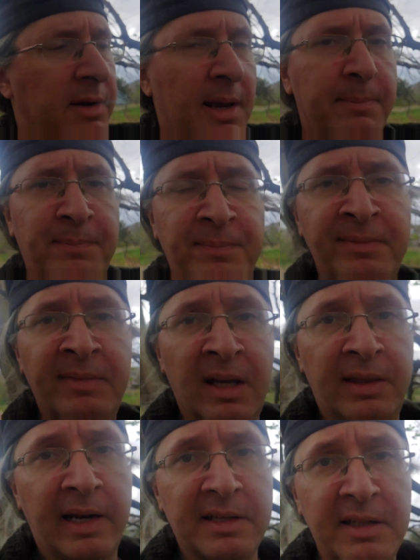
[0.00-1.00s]
Yep,
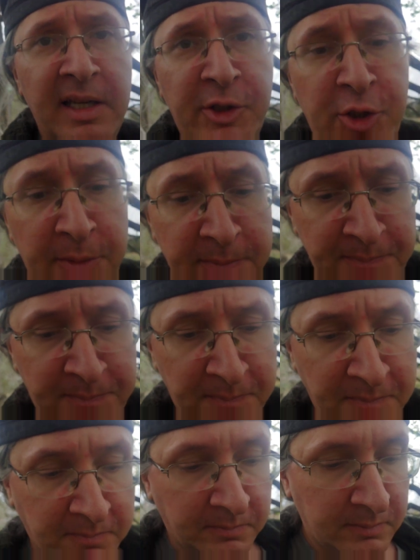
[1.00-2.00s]
that is an inch.
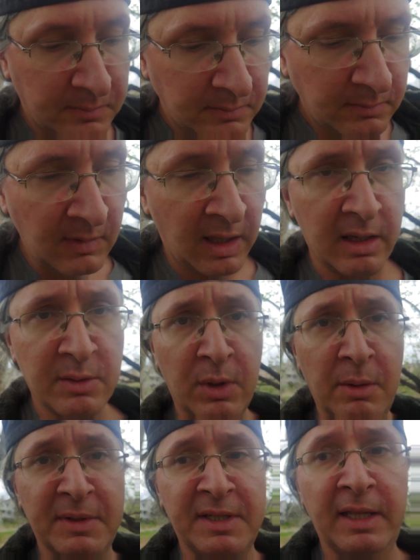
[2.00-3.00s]
That is
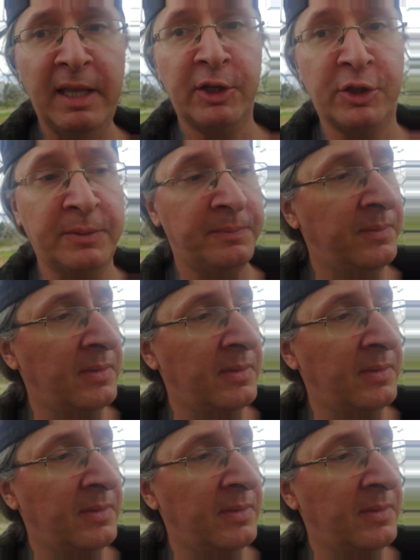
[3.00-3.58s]
100% an inch.